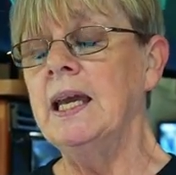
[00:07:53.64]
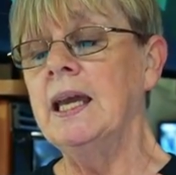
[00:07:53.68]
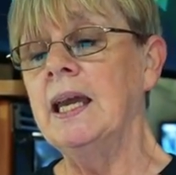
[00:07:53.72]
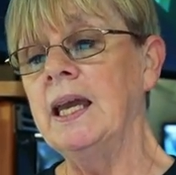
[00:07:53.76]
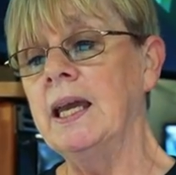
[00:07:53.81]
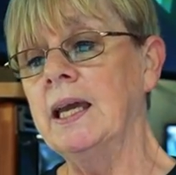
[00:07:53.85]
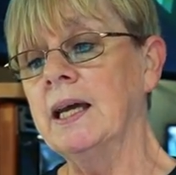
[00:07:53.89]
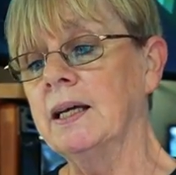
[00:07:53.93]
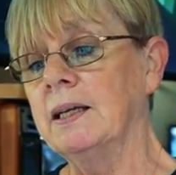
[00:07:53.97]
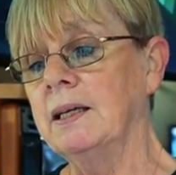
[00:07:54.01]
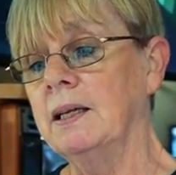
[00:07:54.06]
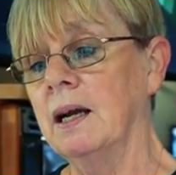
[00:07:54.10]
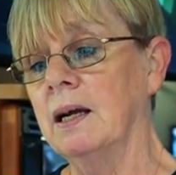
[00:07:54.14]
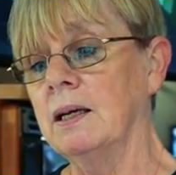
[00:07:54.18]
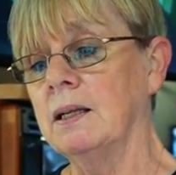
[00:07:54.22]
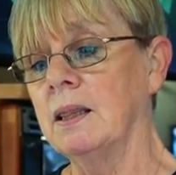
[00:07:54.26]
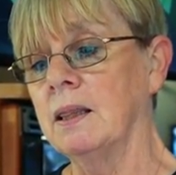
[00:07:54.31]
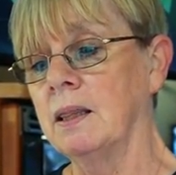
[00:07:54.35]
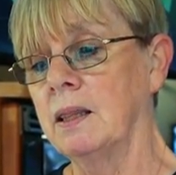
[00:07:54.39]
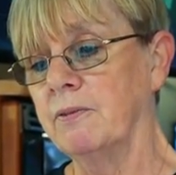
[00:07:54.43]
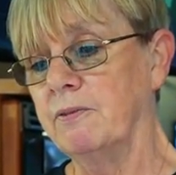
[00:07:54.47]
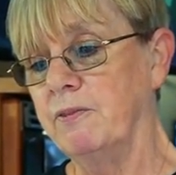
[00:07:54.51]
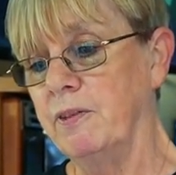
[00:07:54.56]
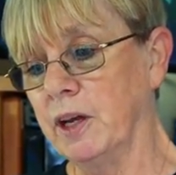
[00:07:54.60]
And
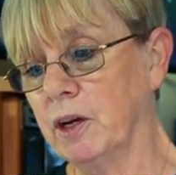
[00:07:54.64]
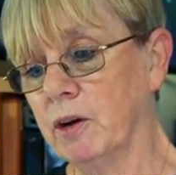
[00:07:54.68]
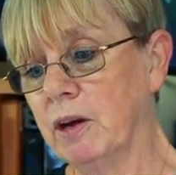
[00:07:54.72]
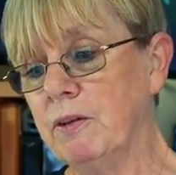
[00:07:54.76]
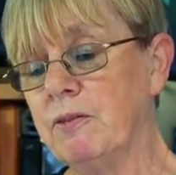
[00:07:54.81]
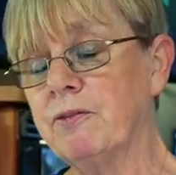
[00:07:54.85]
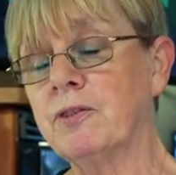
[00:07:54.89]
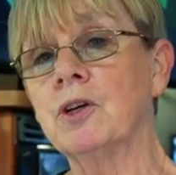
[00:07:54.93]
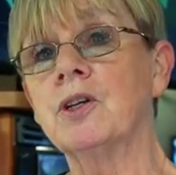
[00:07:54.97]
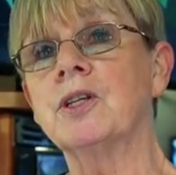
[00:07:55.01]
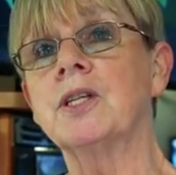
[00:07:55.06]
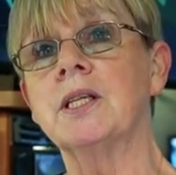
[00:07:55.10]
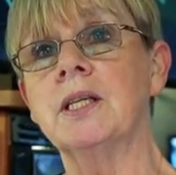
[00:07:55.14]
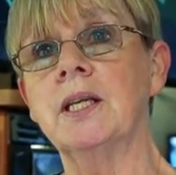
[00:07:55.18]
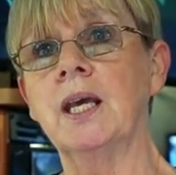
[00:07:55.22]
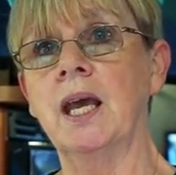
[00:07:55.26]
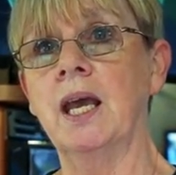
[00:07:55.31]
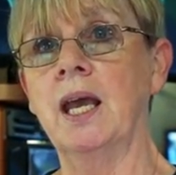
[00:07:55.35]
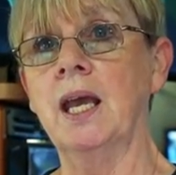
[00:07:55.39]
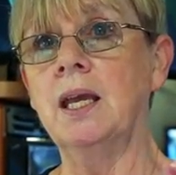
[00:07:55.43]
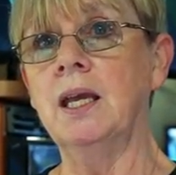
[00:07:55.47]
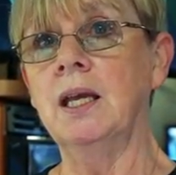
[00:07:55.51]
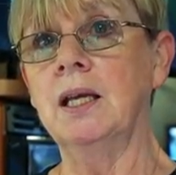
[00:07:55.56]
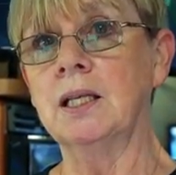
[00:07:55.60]
the very first
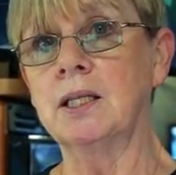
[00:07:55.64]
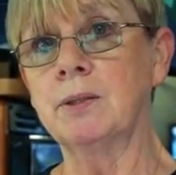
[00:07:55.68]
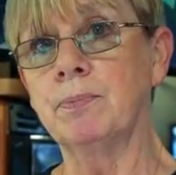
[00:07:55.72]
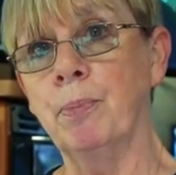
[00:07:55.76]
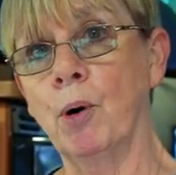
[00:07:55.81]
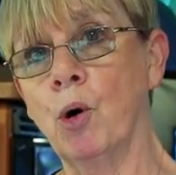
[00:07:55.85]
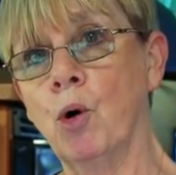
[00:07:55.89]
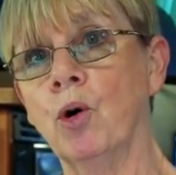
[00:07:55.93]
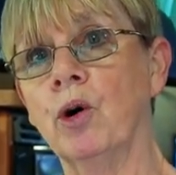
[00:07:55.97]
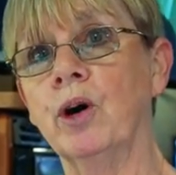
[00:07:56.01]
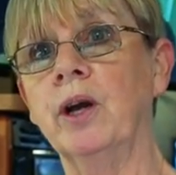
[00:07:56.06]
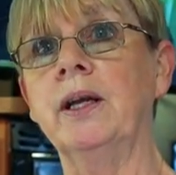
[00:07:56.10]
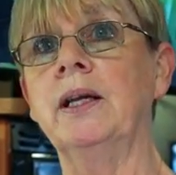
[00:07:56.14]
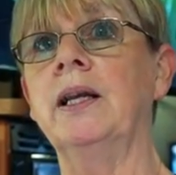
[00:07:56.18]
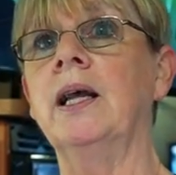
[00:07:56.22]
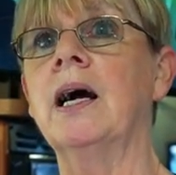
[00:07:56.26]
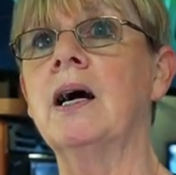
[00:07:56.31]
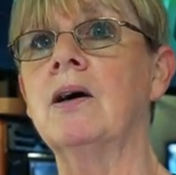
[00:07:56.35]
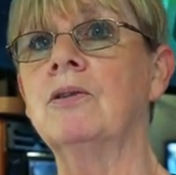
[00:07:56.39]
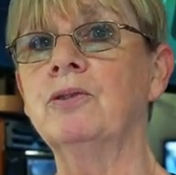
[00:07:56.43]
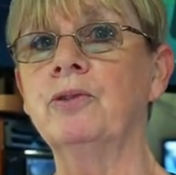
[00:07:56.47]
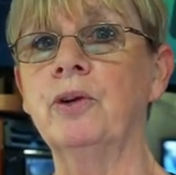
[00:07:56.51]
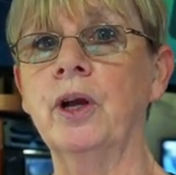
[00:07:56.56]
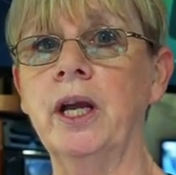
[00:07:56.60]
day, it's pouring
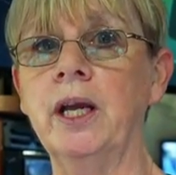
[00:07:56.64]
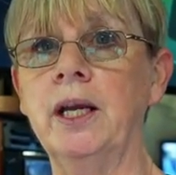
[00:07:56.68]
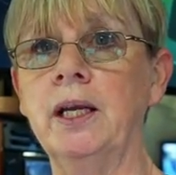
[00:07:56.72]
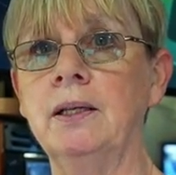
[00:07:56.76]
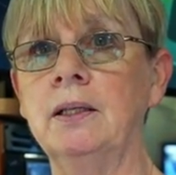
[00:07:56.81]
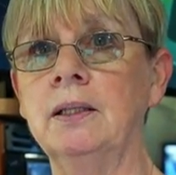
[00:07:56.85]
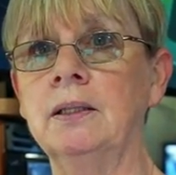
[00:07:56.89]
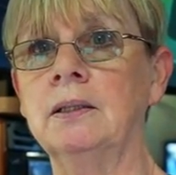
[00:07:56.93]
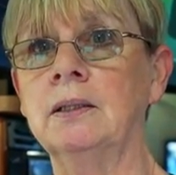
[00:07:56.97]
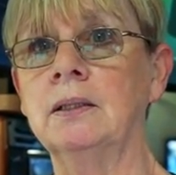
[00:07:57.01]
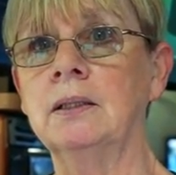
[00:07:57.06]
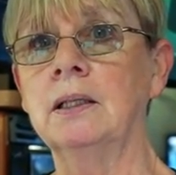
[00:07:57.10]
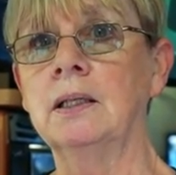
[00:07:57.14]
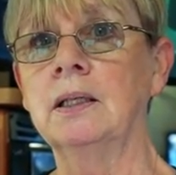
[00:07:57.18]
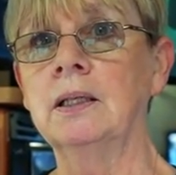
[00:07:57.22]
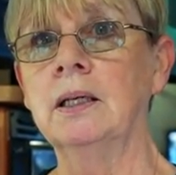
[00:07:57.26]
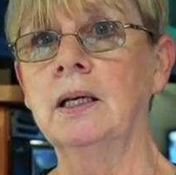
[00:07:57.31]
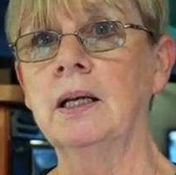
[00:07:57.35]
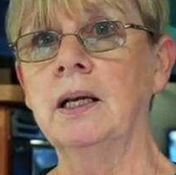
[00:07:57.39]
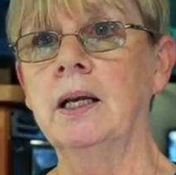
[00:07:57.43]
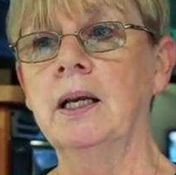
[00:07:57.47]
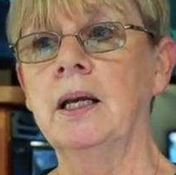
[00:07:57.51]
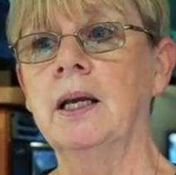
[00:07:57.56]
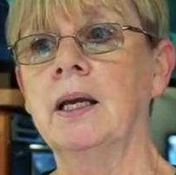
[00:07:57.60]
down rain,
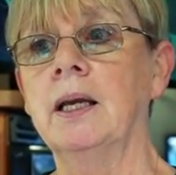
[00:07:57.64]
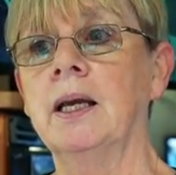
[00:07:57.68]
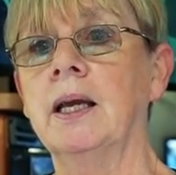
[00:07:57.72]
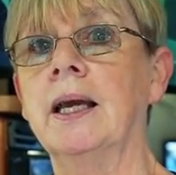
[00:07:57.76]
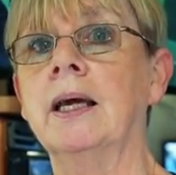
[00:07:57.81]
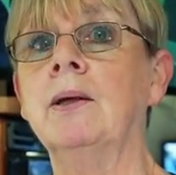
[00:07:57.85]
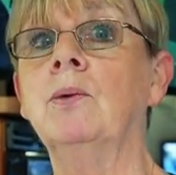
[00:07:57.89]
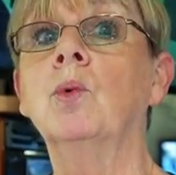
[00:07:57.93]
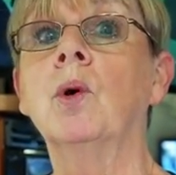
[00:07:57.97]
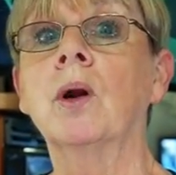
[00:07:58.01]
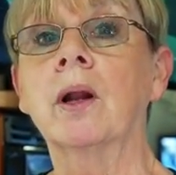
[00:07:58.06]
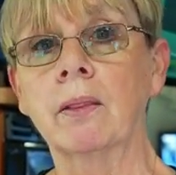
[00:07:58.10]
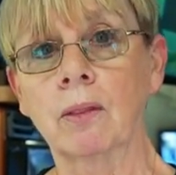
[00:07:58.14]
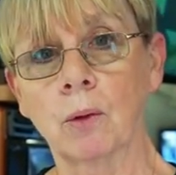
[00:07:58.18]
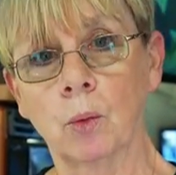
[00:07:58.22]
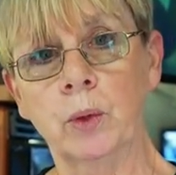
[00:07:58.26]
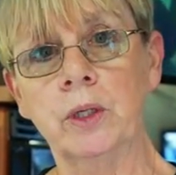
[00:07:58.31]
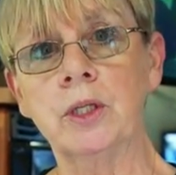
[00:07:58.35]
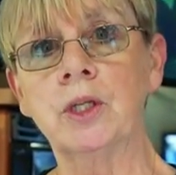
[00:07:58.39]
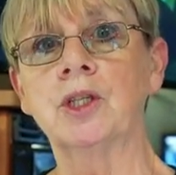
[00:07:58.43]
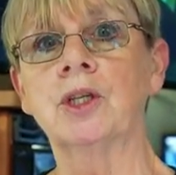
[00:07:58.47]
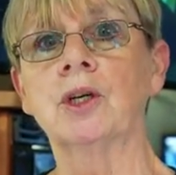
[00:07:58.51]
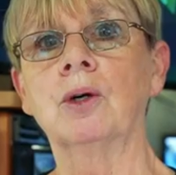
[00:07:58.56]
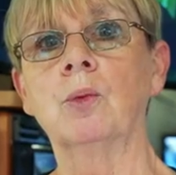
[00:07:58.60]
and one of the
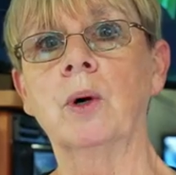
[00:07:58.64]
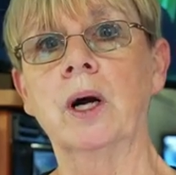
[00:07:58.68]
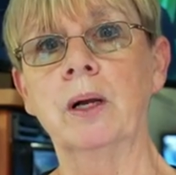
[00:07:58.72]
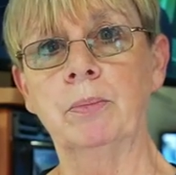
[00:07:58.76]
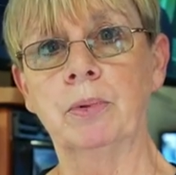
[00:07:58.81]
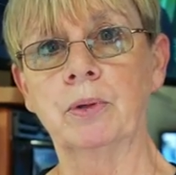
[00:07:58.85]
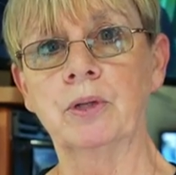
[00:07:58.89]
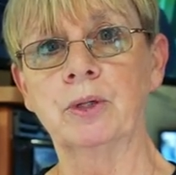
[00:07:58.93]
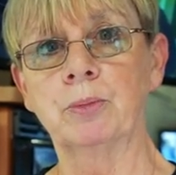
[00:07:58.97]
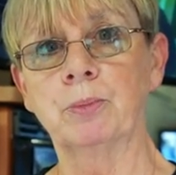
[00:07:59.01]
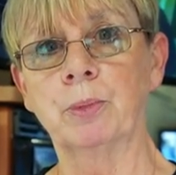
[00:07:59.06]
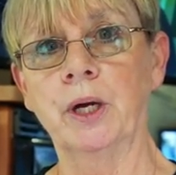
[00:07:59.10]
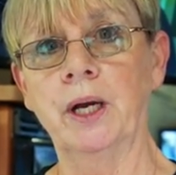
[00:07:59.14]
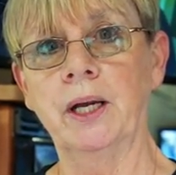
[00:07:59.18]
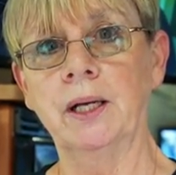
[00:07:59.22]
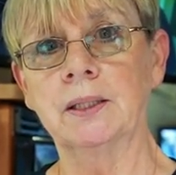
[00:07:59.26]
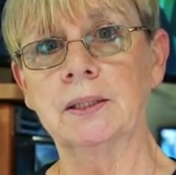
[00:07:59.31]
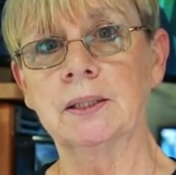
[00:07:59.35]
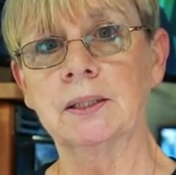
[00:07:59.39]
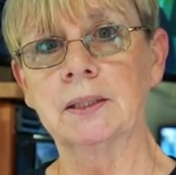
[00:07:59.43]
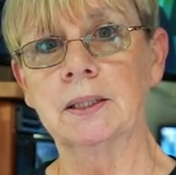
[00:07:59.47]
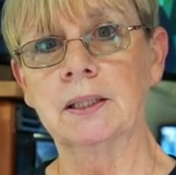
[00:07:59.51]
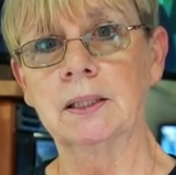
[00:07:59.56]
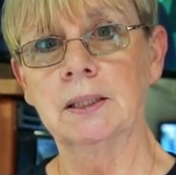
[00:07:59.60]
windshield wipers breaks.